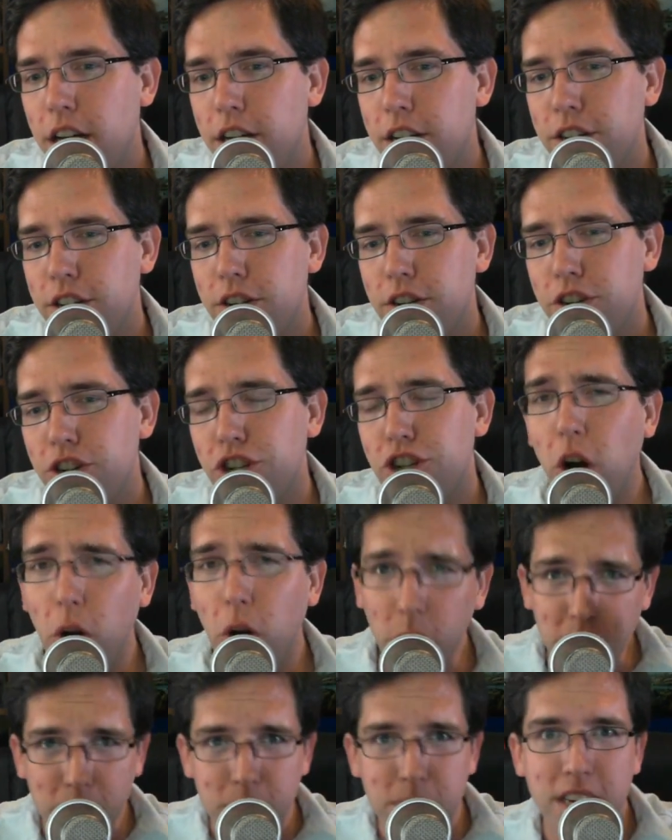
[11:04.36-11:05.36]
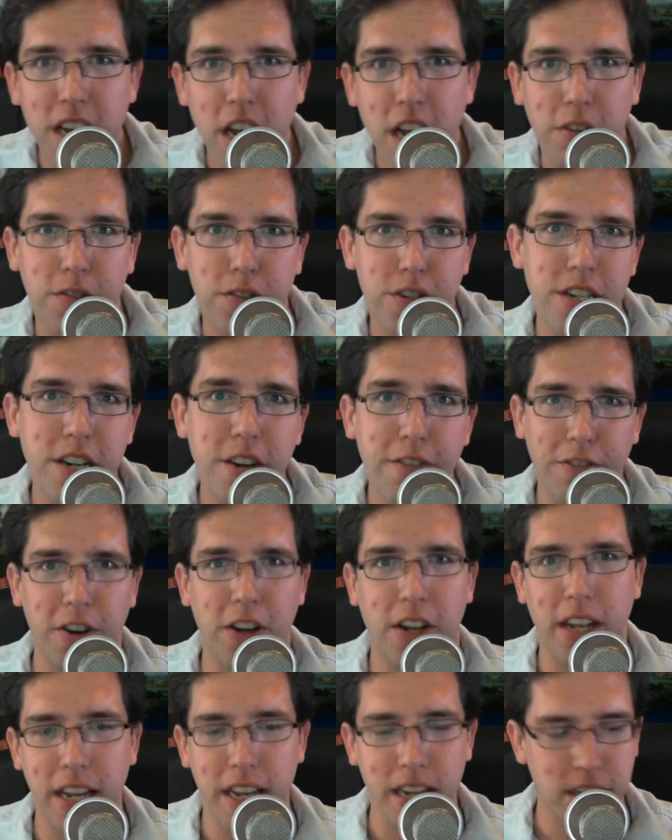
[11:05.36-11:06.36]
show themselves
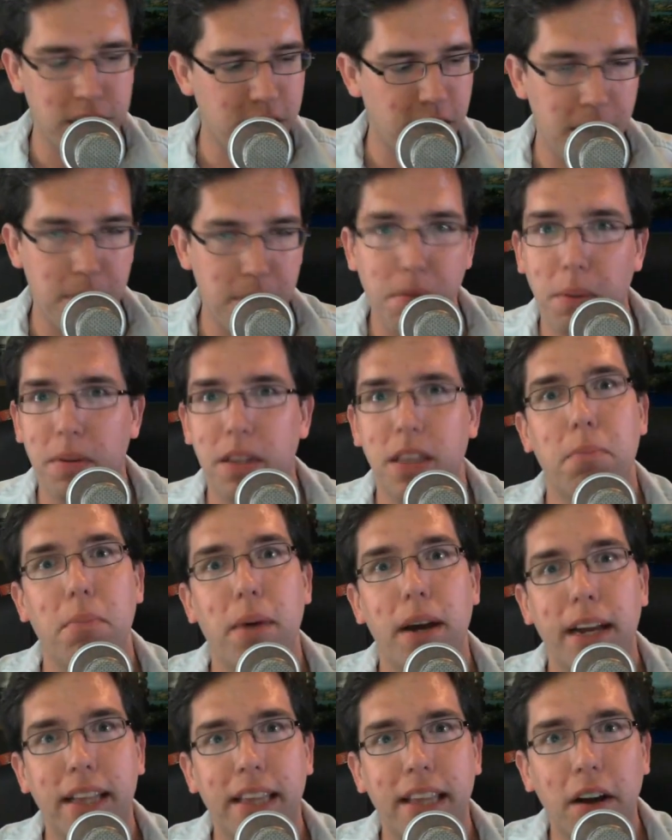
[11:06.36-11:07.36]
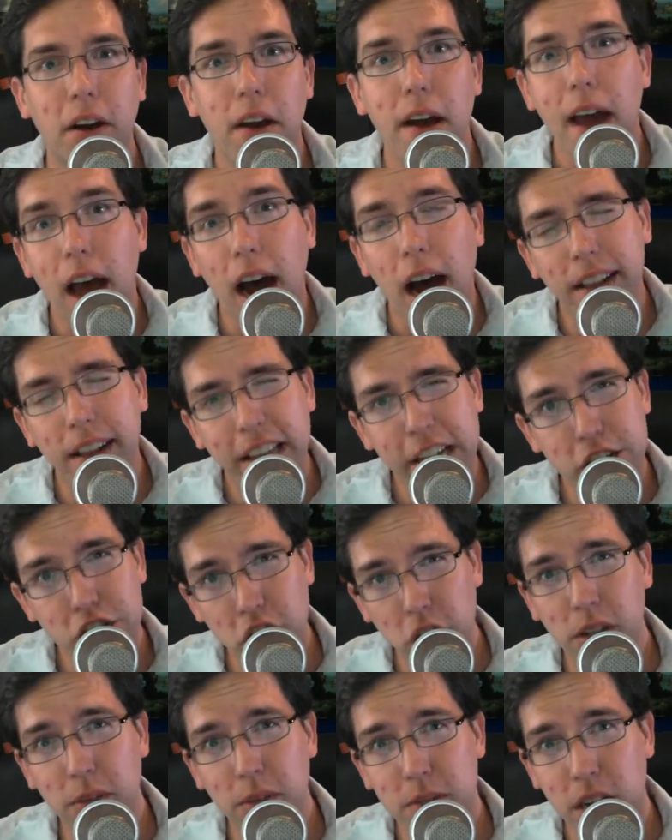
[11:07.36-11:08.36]
differently. Sorry, I bumped the mic there. They
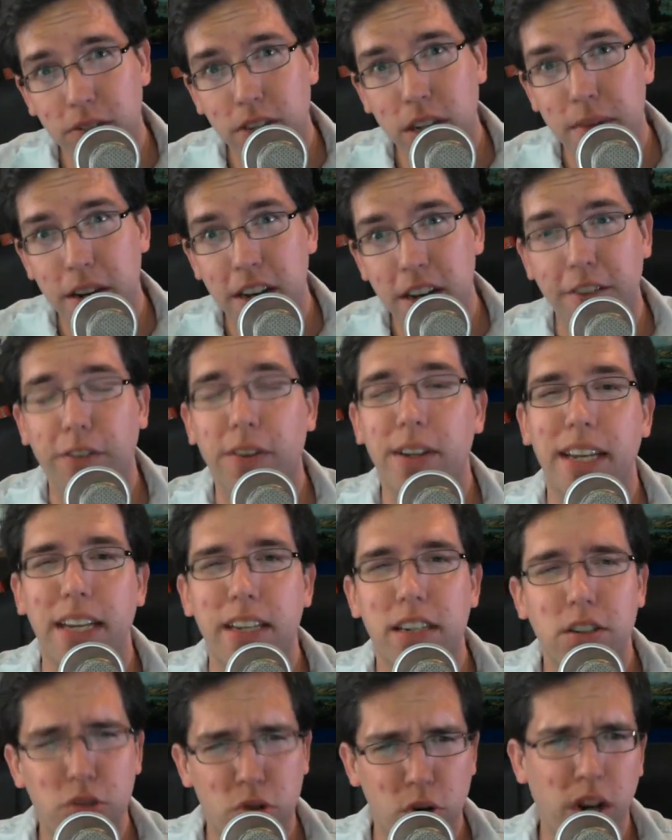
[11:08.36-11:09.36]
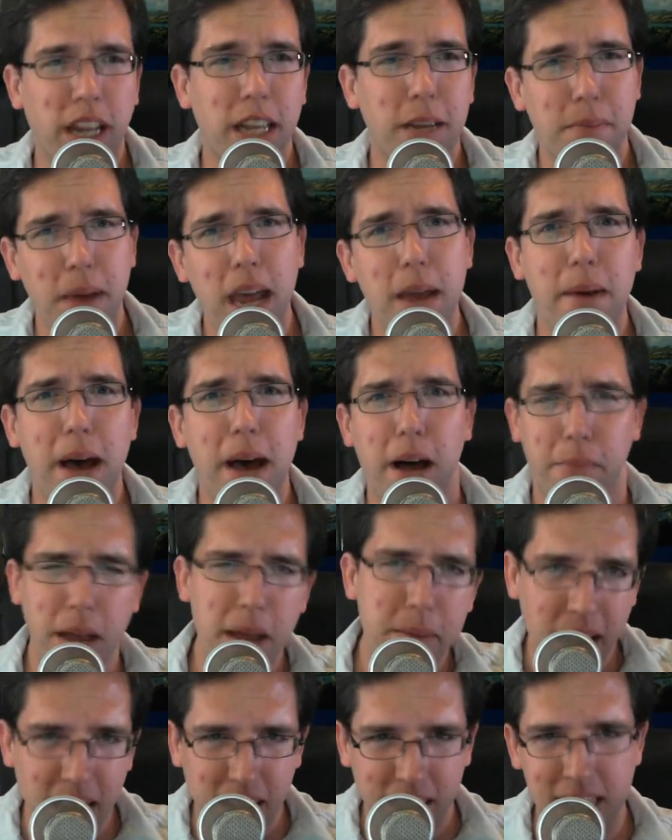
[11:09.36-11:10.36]
show themselves a bit differently. It's sort of like PayPal.
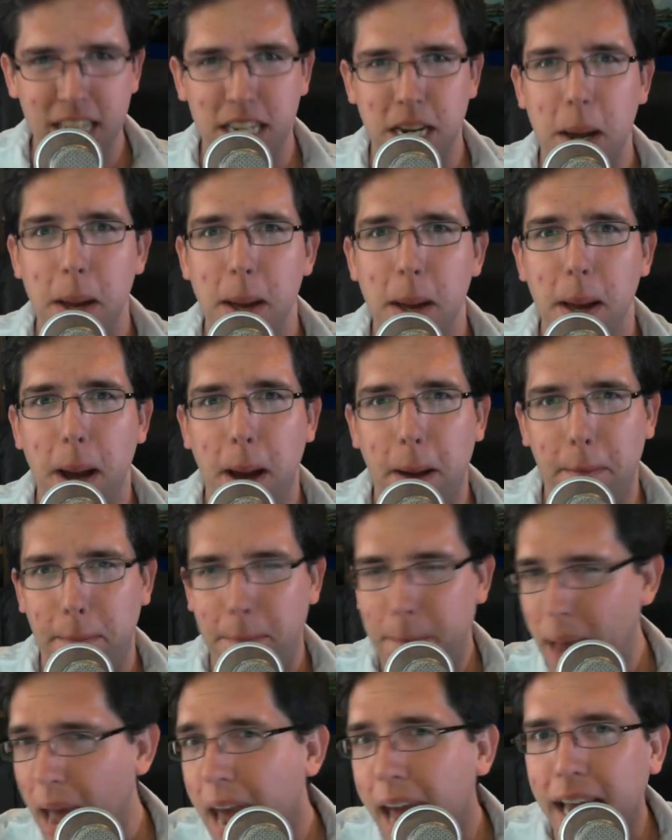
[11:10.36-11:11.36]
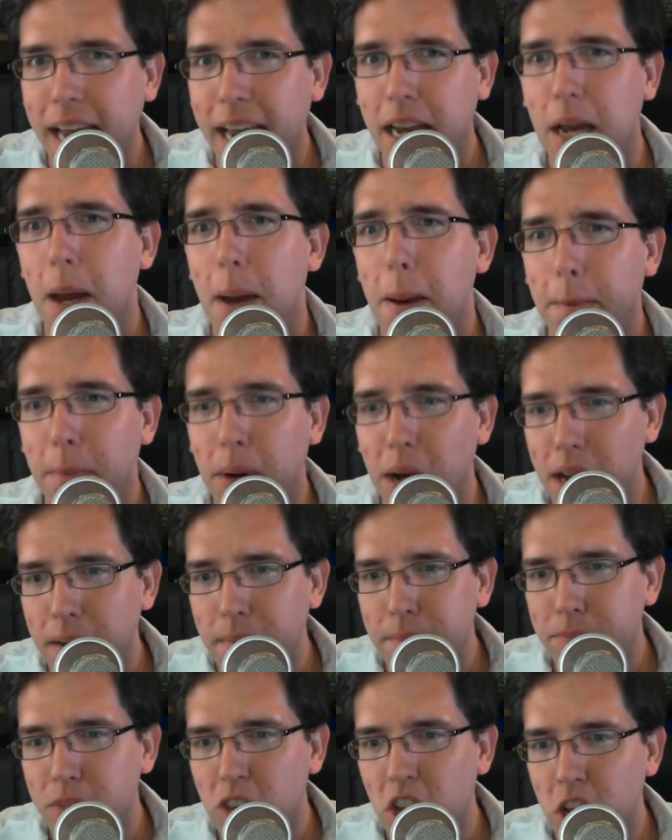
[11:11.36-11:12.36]
PayPal is a bank,
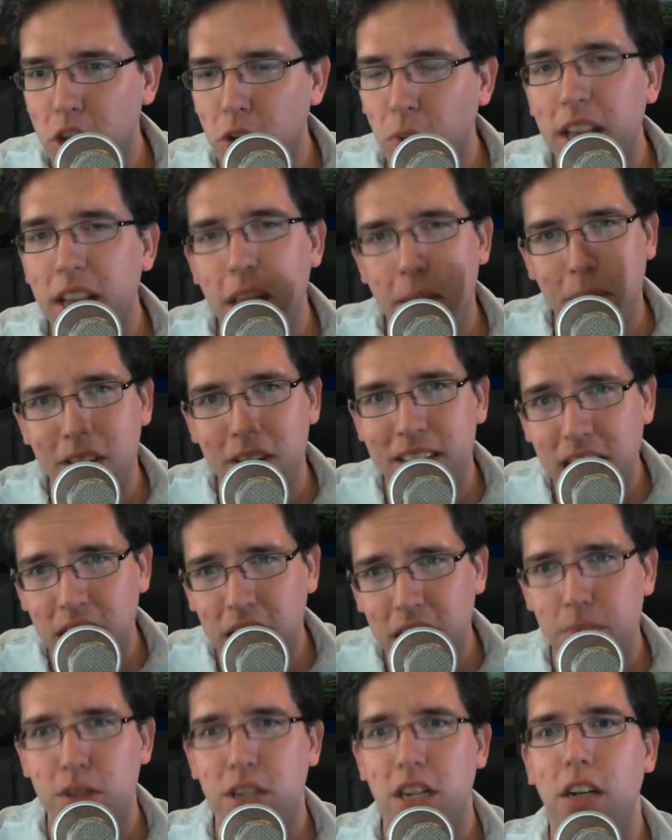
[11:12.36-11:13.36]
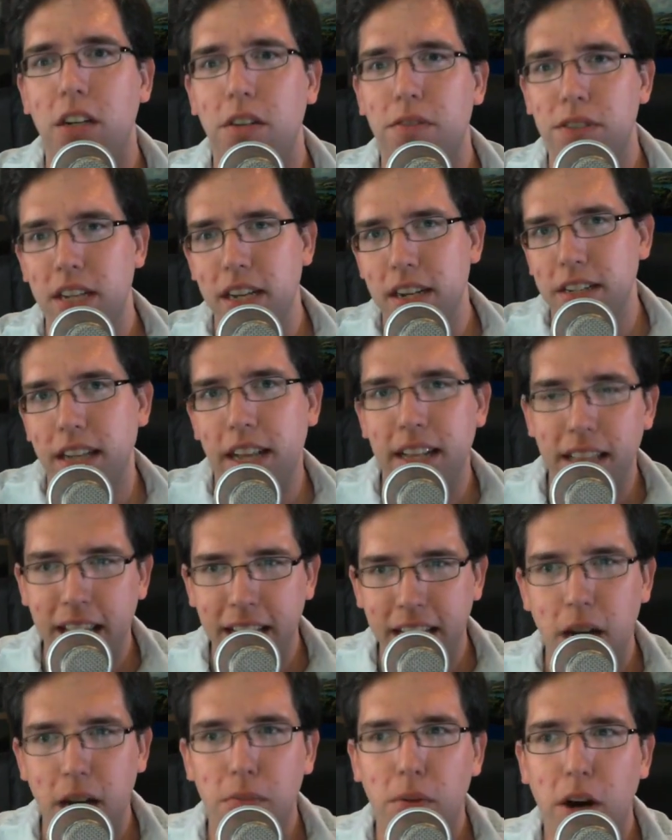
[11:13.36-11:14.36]
but the way they present themselves, they
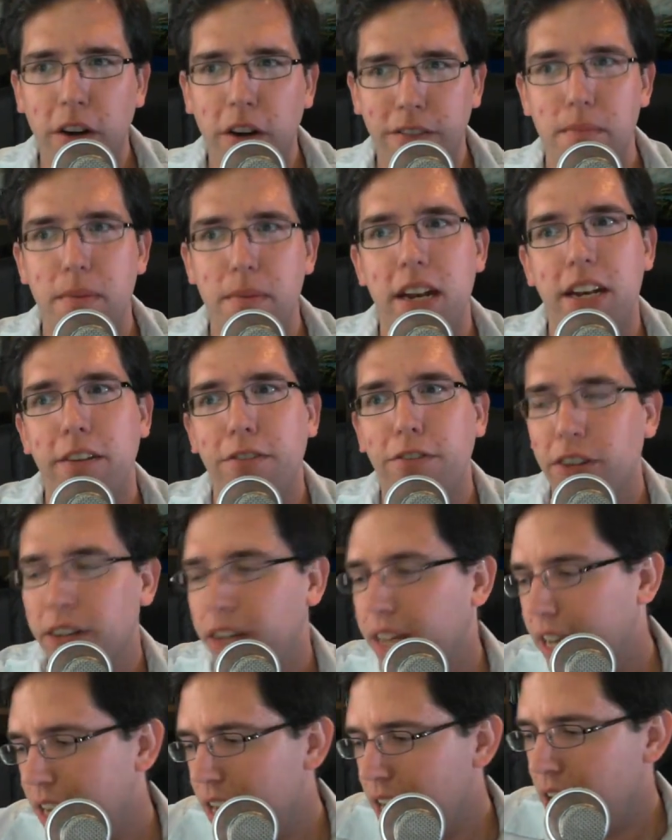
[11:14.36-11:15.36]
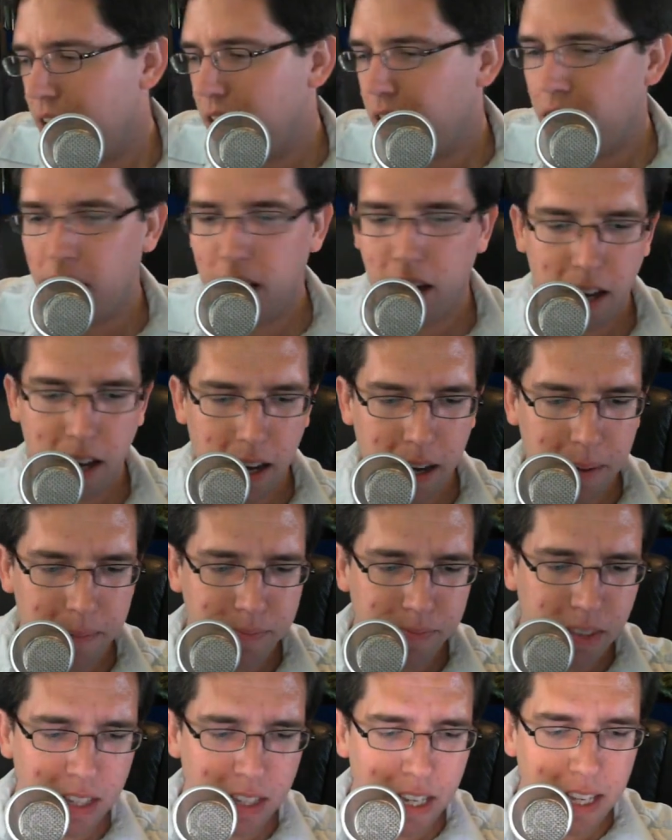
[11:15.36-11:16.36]
come off a bit differently.
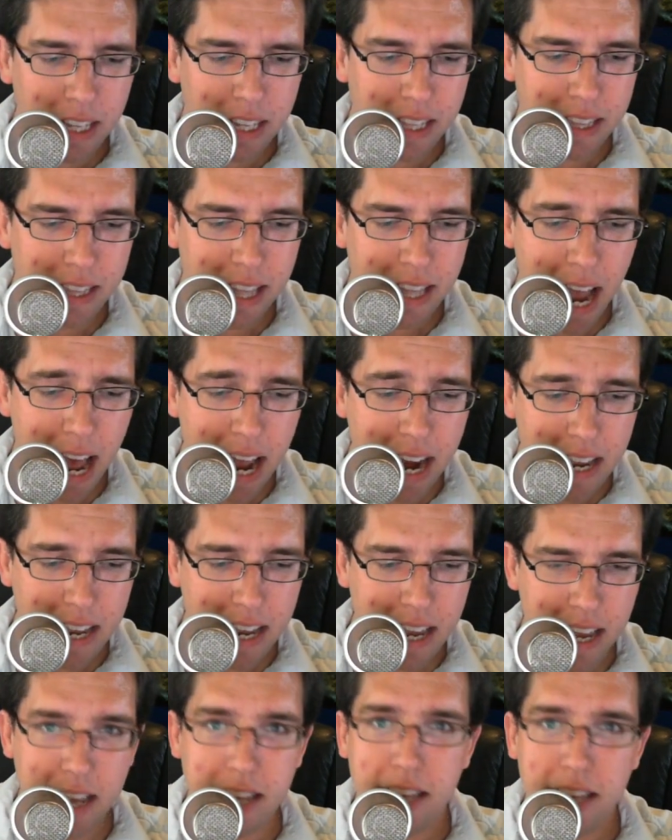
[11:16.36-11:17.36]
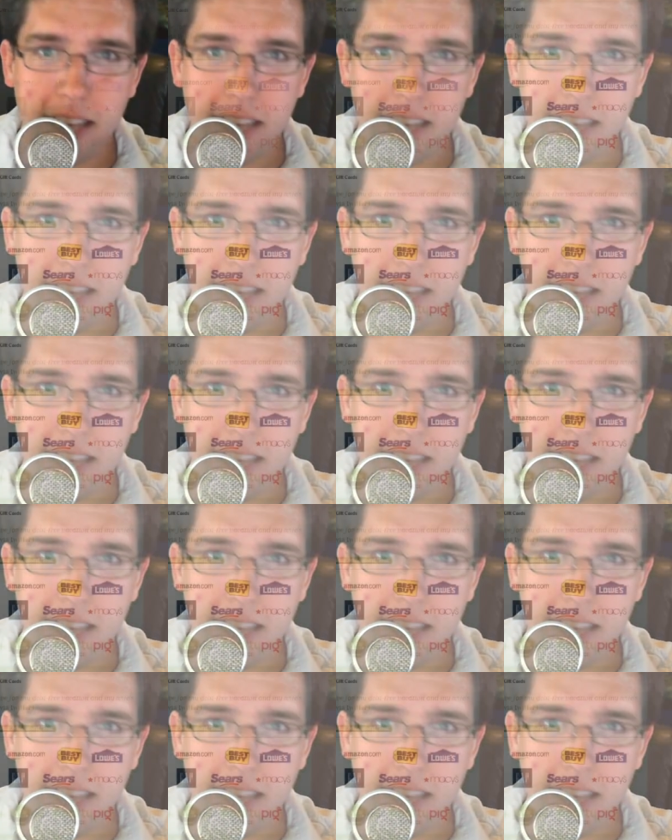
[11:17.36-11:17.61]
That is